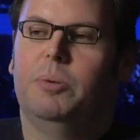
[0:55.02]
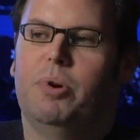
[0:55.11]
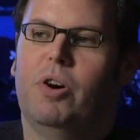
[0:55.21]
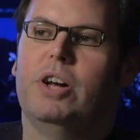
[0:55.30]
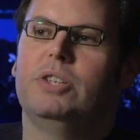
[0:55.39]
in the
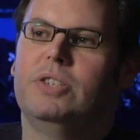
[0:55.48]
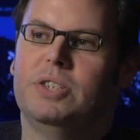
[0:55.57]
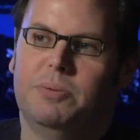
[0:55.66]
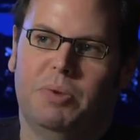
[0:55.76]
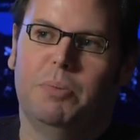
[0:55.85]
progression
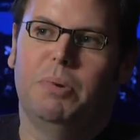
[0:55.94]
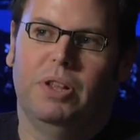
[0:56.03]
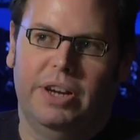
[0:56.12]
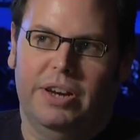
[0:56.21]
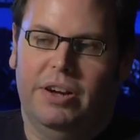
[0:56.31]
system the
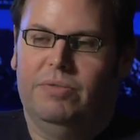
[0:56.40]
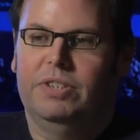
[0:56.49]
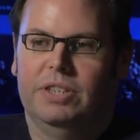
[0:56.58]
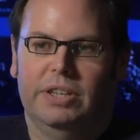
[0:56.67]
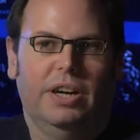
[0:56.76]
ability to
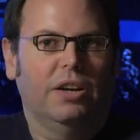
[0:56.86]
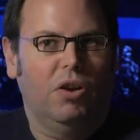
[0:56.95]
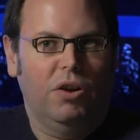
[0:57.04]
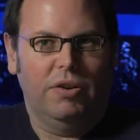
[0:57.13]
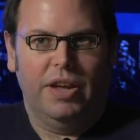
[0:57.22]
obviously
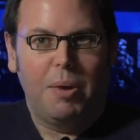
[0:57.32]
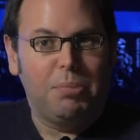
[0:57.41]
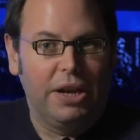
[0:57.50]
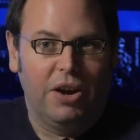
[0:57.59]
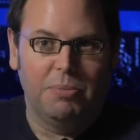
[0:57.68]
unlock
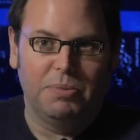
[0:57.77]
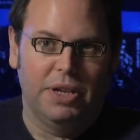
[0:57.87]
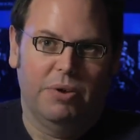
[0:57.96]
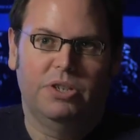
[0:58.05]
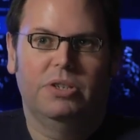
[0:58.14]
gameplay items
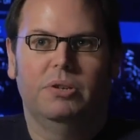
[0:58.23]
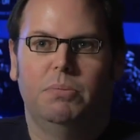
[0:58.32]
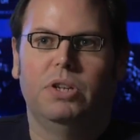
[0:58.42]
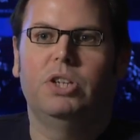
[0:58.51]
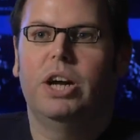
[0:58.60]
now, which is a
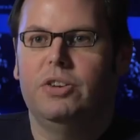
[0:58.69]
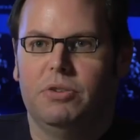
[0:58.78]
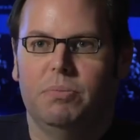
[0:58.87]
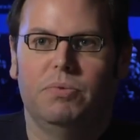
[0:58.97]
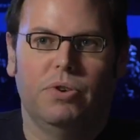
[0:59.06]
big
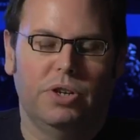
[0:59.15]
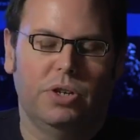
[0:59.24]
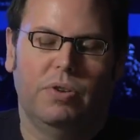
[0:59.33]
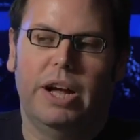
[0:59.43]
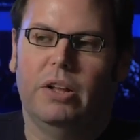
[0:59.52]
change from
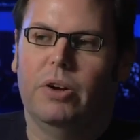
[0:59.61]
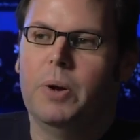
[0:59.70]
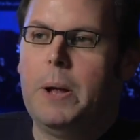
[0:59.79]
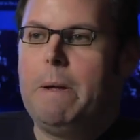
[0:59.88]
traditional Halo.